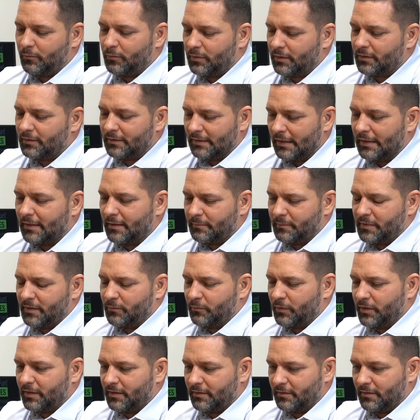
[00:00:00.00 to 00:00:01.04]
Well, yeah, I
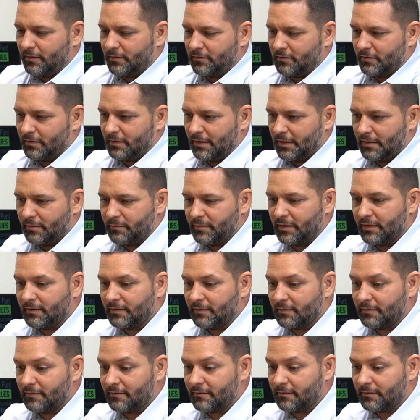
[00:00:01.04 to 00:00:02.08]
mean, we can touch on that,
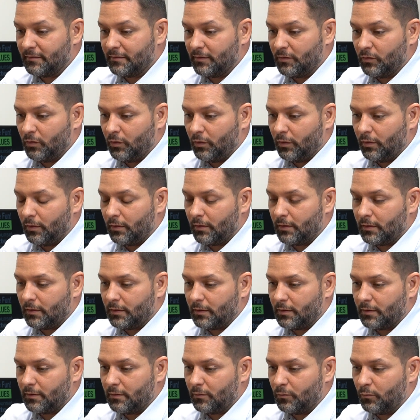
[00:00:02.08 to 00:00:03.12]
because
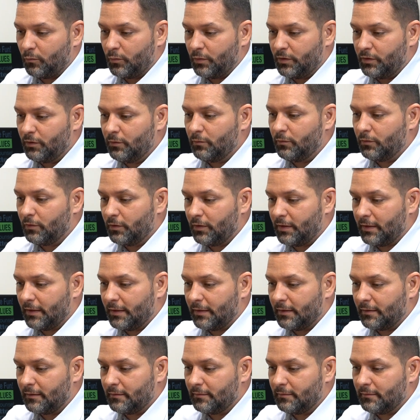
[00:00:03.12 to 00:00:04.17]
when you look
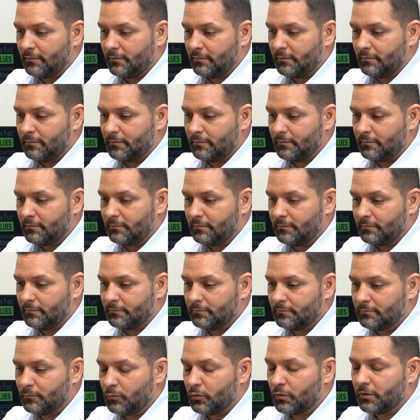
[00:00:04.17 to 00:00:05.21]
at
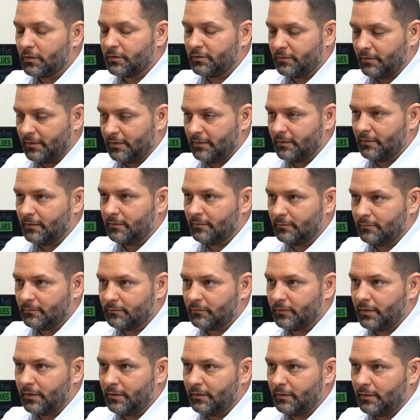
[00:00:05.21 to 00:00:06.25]
mortgage lending,
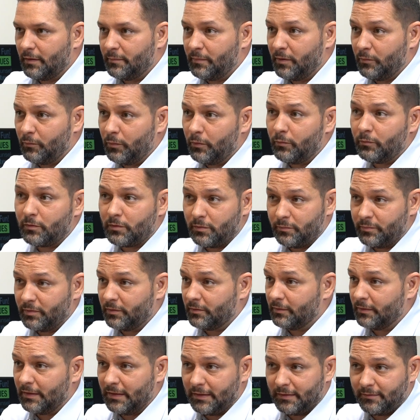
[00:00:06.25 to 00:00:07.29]
right? I mean, we want to
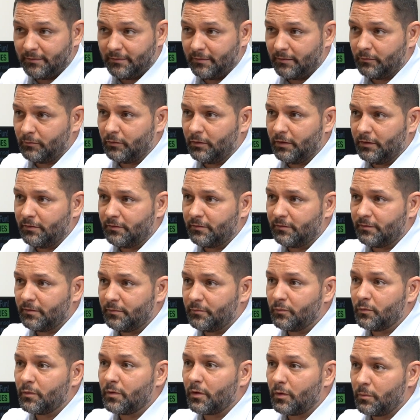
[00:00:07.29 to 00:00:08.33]
build lasting
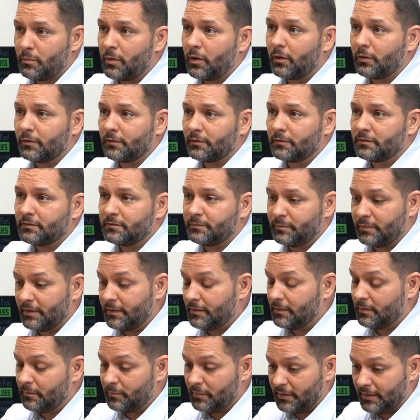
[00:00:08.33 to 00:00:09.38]
relationships with our partners, but
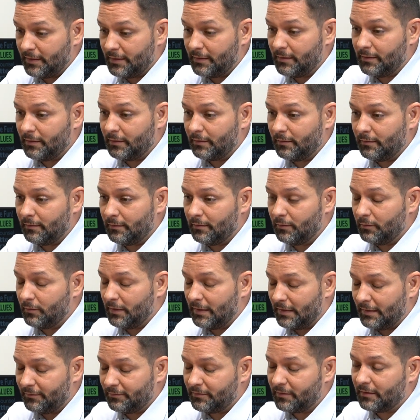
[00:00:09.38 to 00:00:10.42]
in the beginning, you
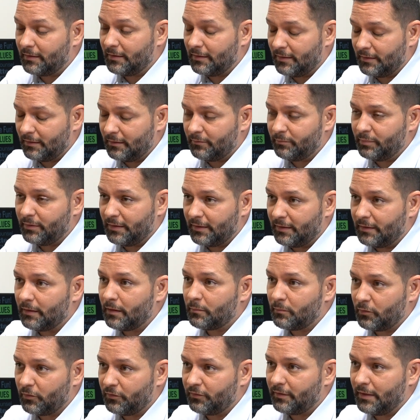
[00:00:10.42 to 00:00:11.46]
have to kind of play a
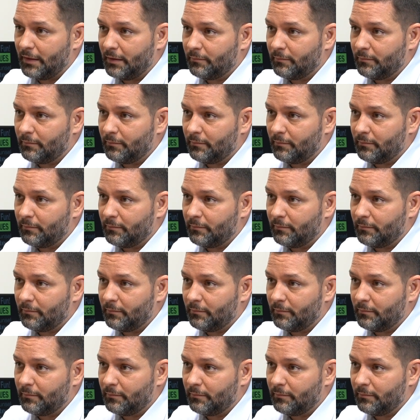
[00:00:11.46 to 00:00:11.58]
numbers